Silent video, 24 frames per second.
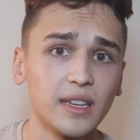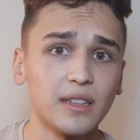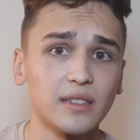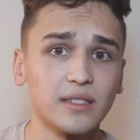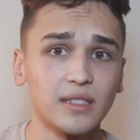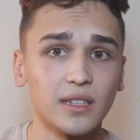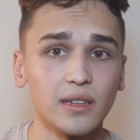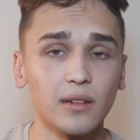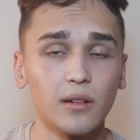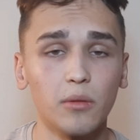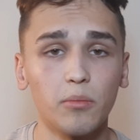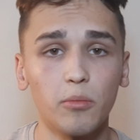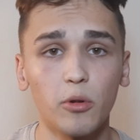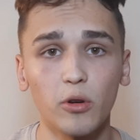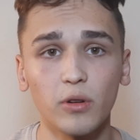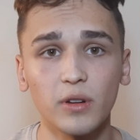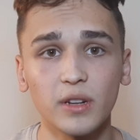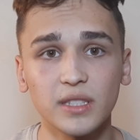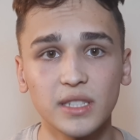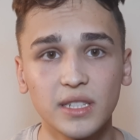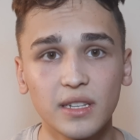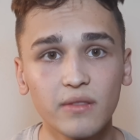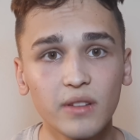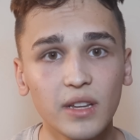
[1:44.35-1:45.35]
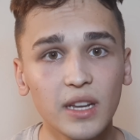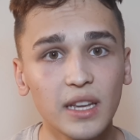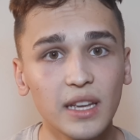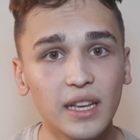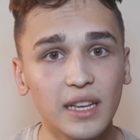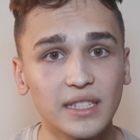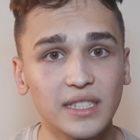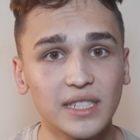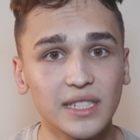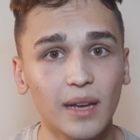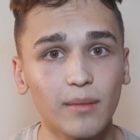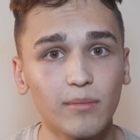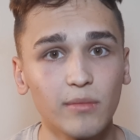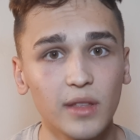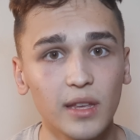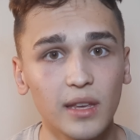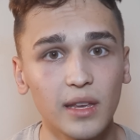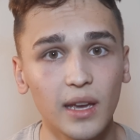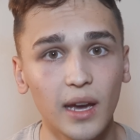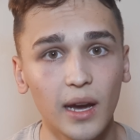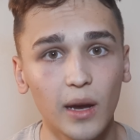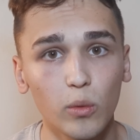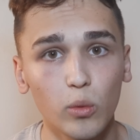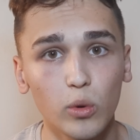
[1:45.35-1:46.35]
consider productivity as
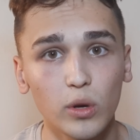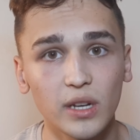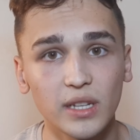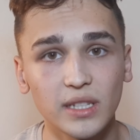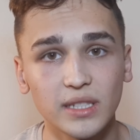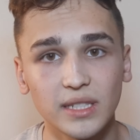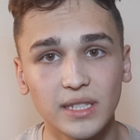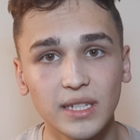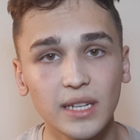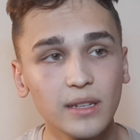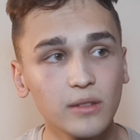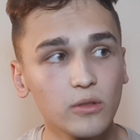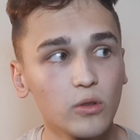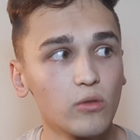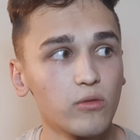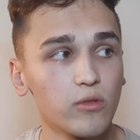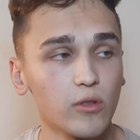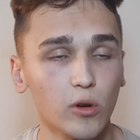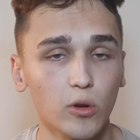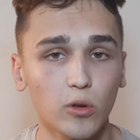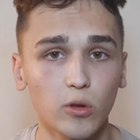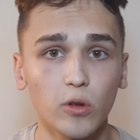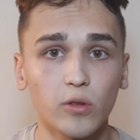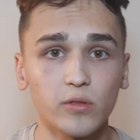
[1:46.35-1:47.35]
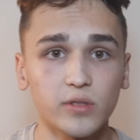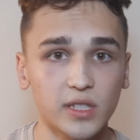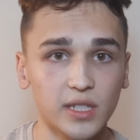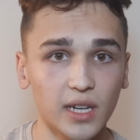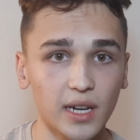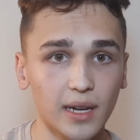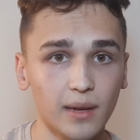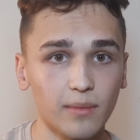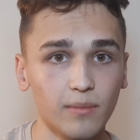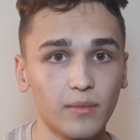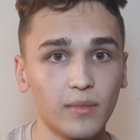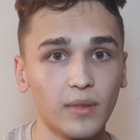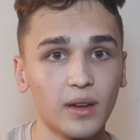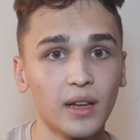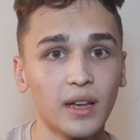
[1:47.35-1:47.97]
something I want to stick to for a long time.